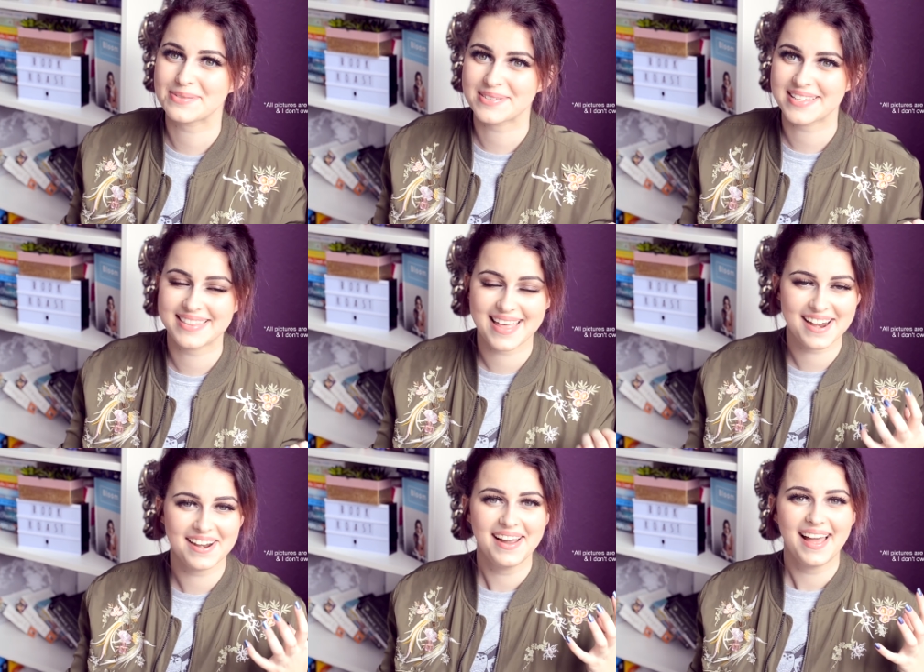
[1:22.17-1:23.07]
was in
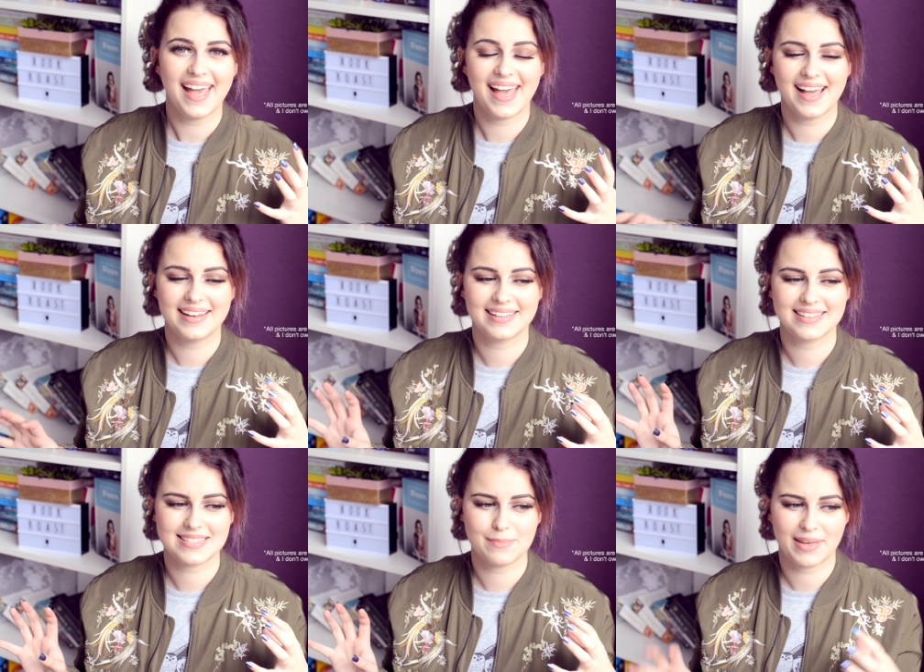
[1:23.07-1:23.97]
there, and
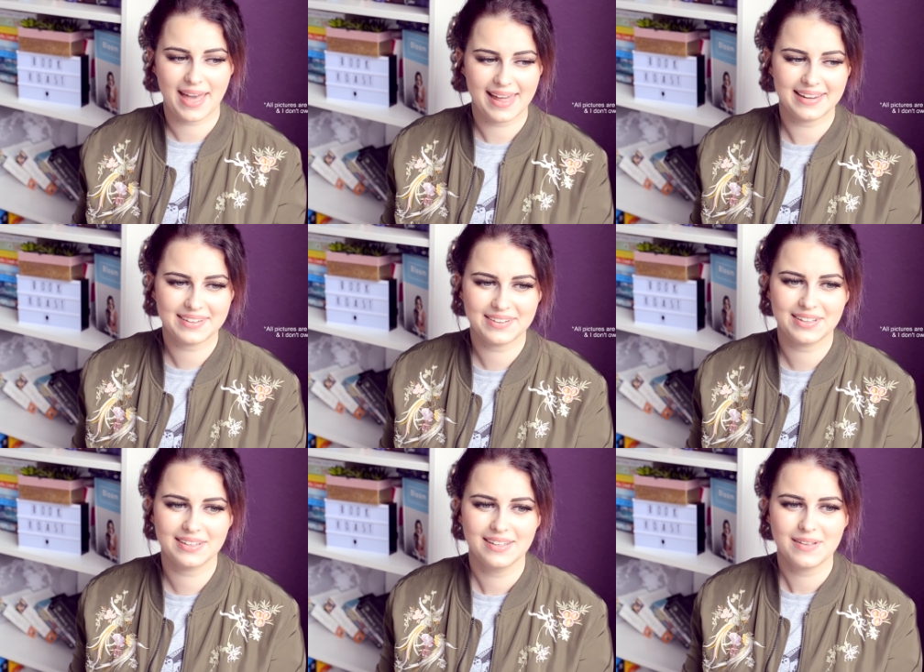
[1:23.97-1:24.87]
it's a
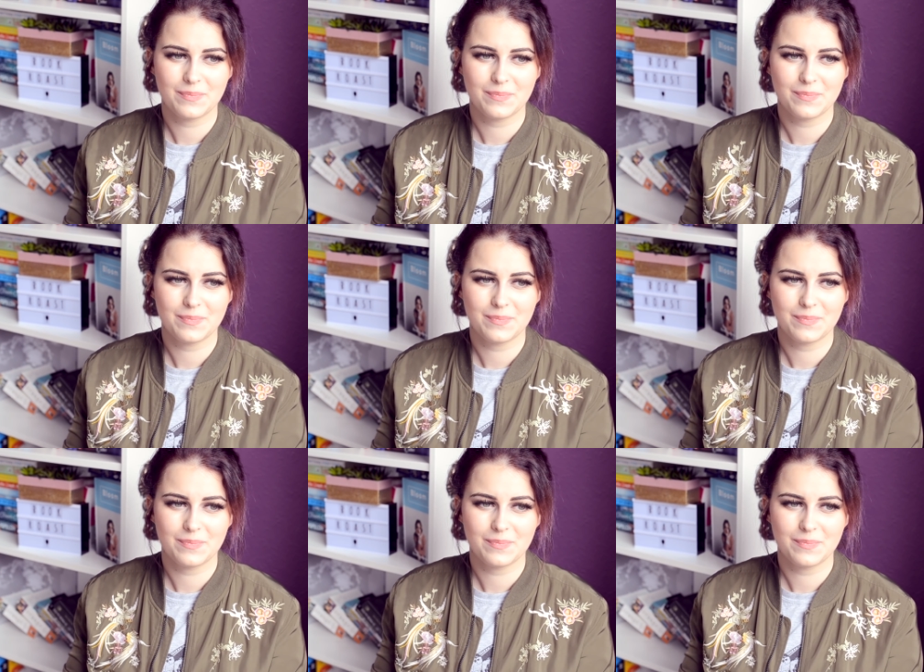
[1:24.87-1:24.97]
mechanical